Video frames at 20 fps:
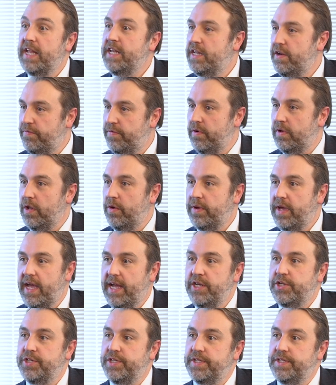
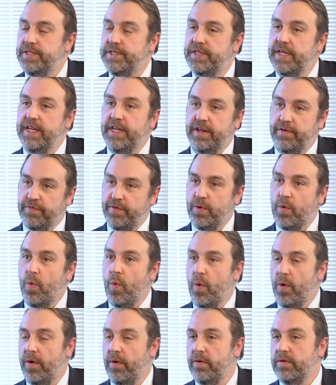okay. in different
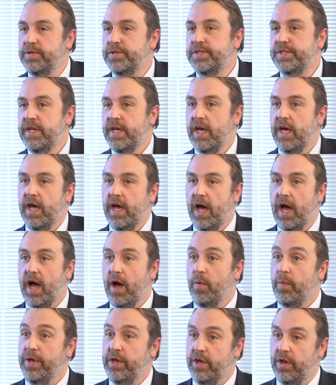orders.
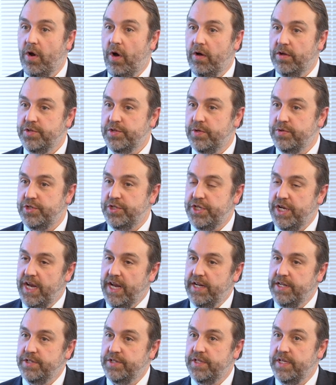Mm-hmm. We can also
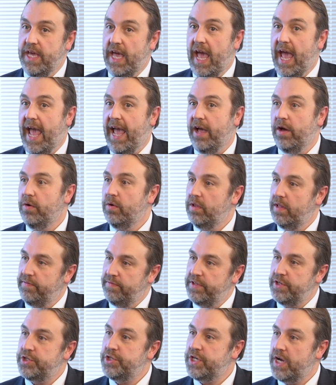change the angle
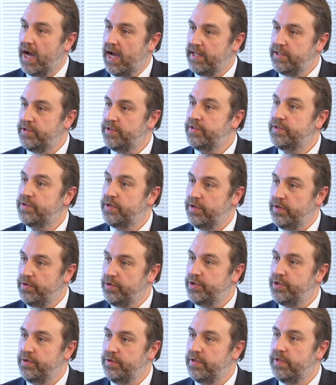of the shots. So you
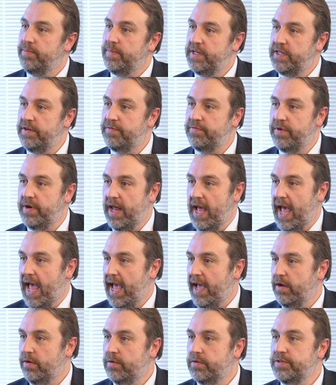shoot them at different
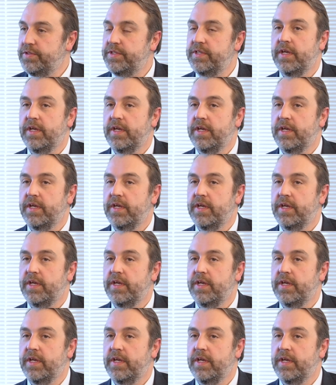angles.